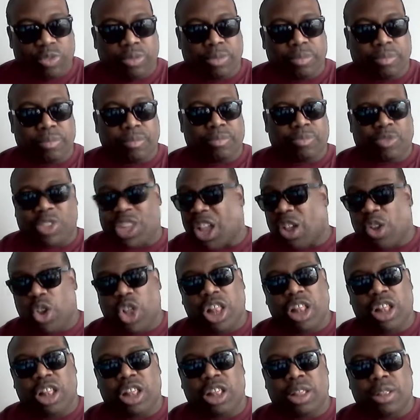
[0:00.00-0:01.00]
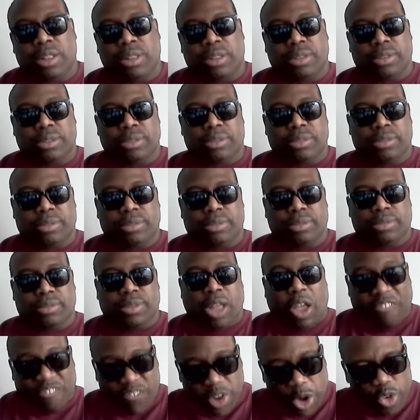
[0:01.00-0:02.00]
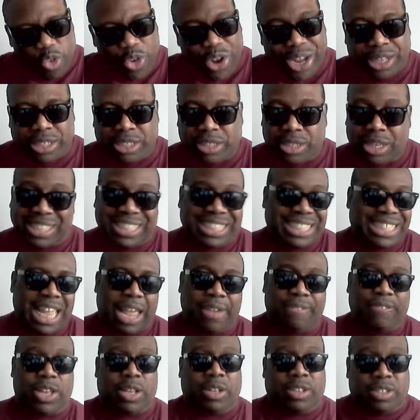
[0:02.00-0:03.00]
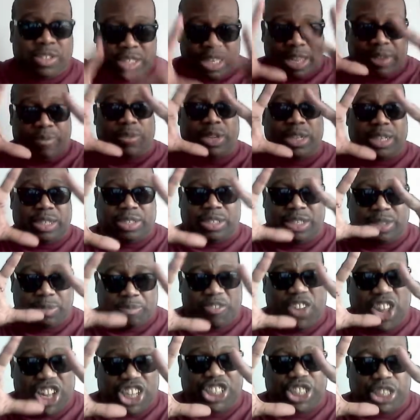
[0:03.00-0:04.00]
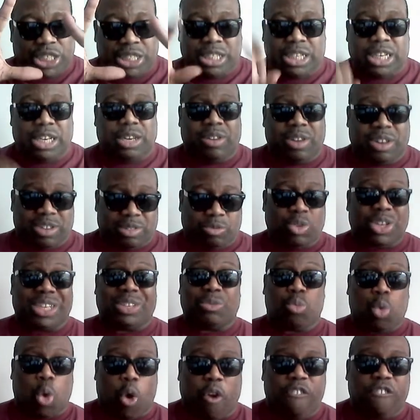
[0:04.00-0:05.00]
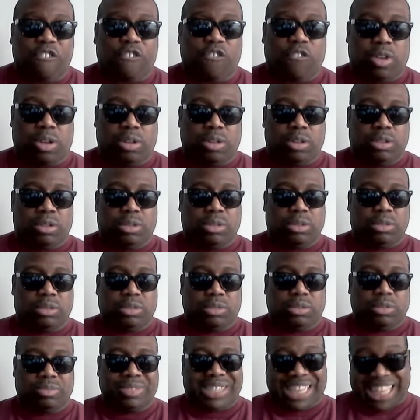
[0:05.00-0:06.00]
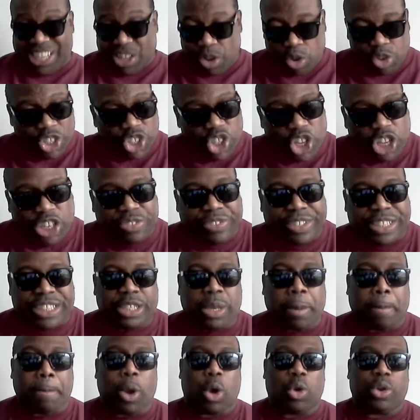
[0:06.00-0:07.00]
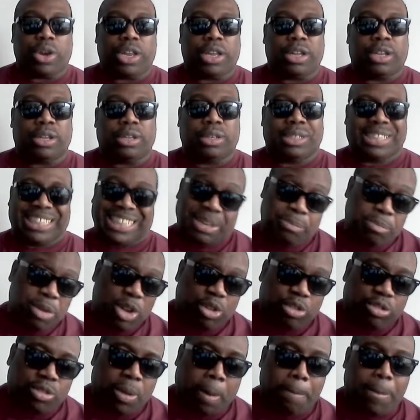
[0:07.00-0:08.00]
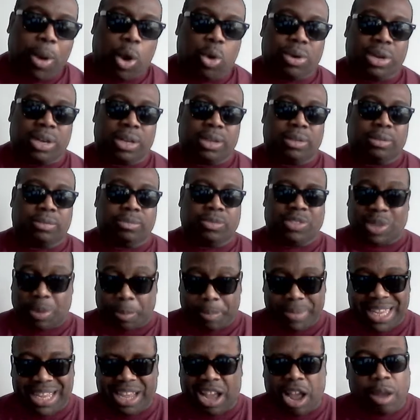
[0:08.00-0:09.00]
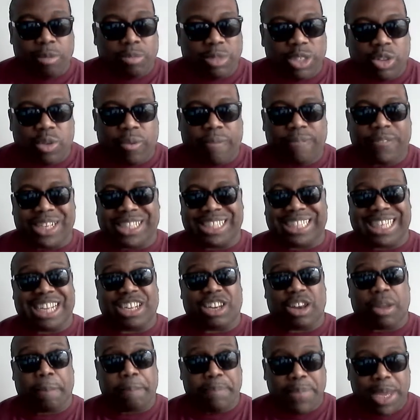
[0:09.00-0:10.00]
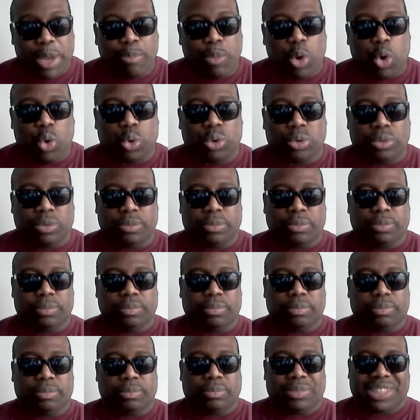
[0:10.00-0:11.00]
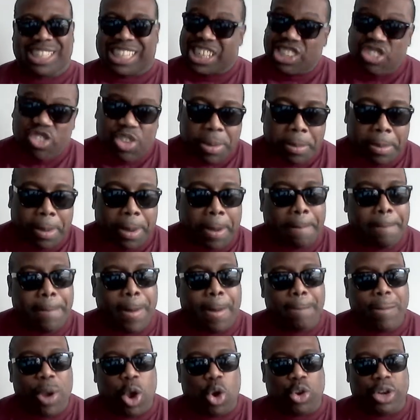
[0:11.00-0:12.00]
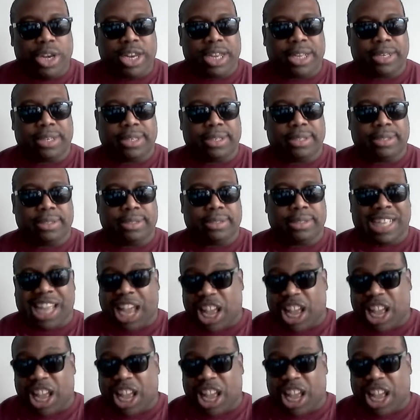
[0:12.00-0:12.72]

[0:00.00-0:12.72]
will operate under 7 separate functions under one roof. A social service component, a spiritual component, which will be optional for secular people, a political component, an